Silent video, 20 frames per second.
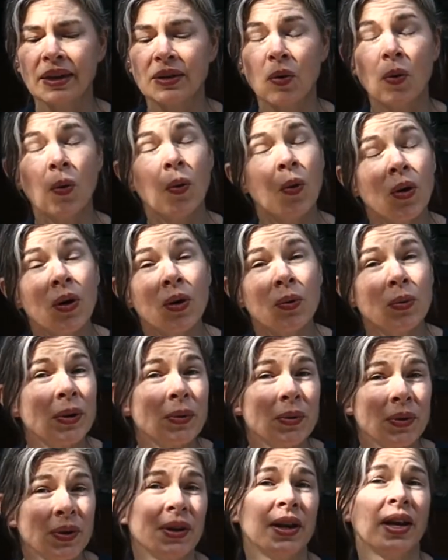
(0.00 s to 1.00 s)
Or we
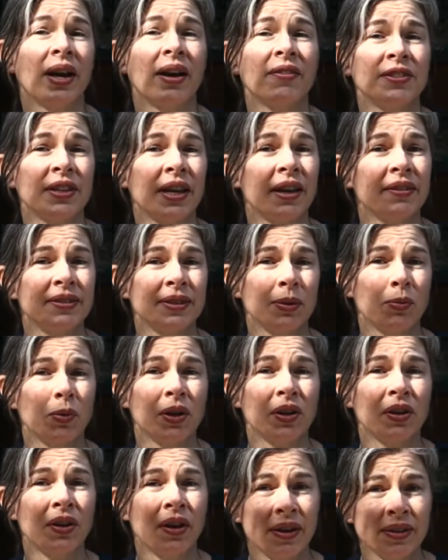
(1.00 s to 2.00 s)
were going to have someone
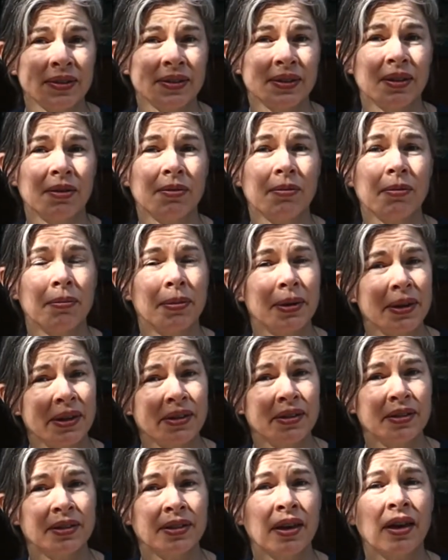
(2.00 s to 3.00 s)
custom
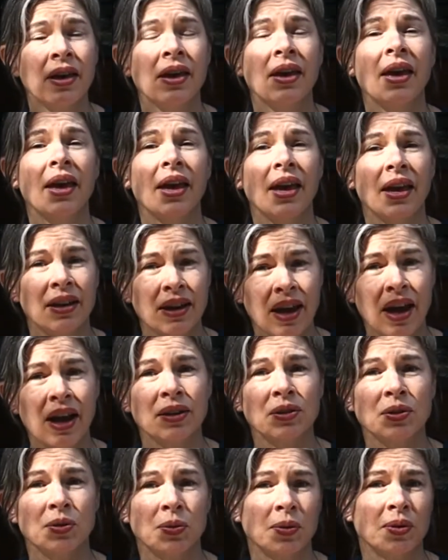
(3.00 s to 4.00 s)
build an
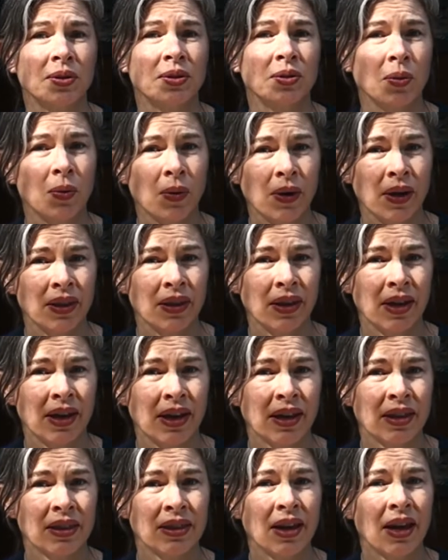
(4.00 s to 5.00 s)
actual
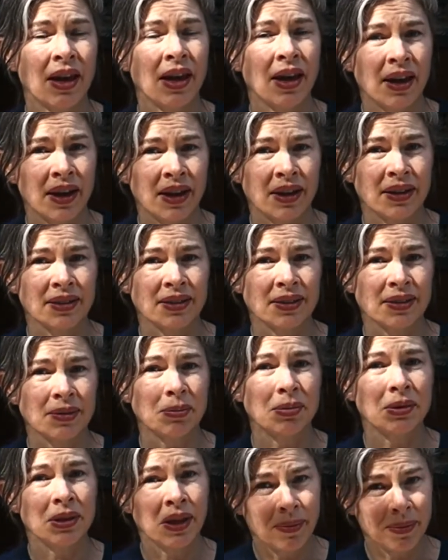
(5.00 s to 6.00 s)
toilet that has
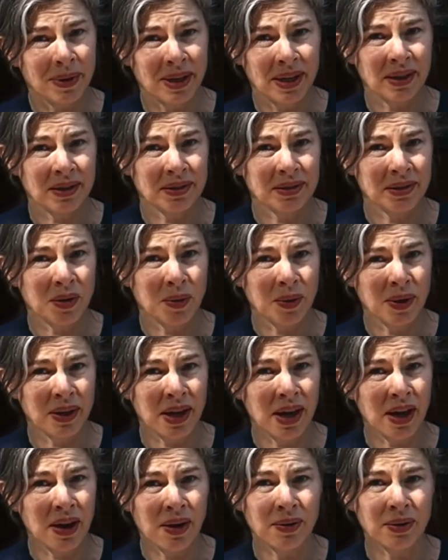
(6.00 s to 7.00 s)
plumbing going
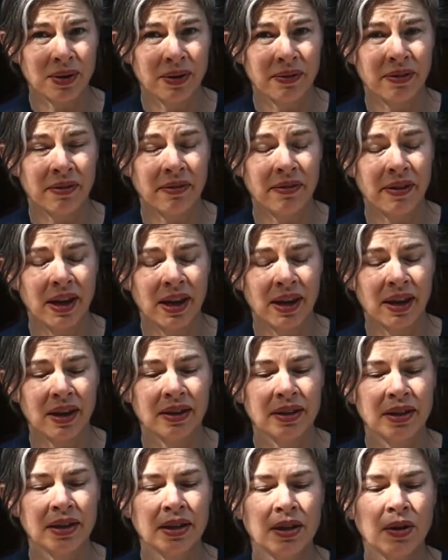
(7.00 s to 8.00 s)
out of the
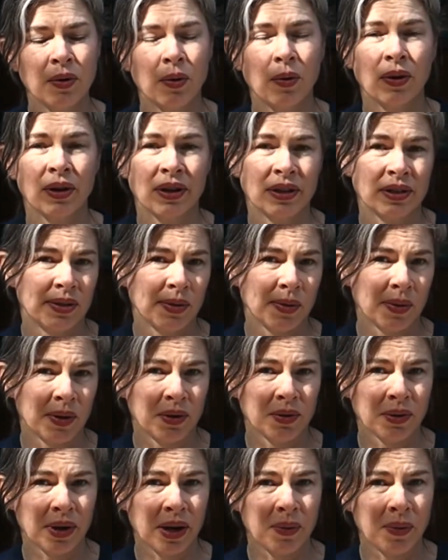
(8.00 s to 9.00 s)
van or into a
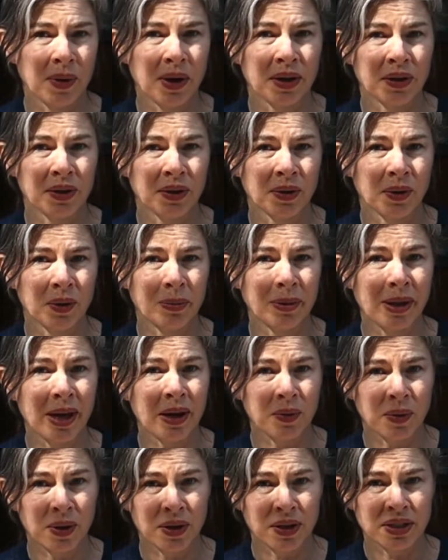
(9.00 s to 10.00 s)
gray water or
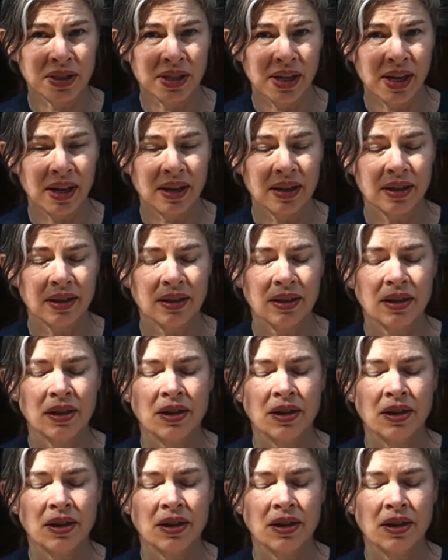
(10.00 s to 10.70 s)
black water tank.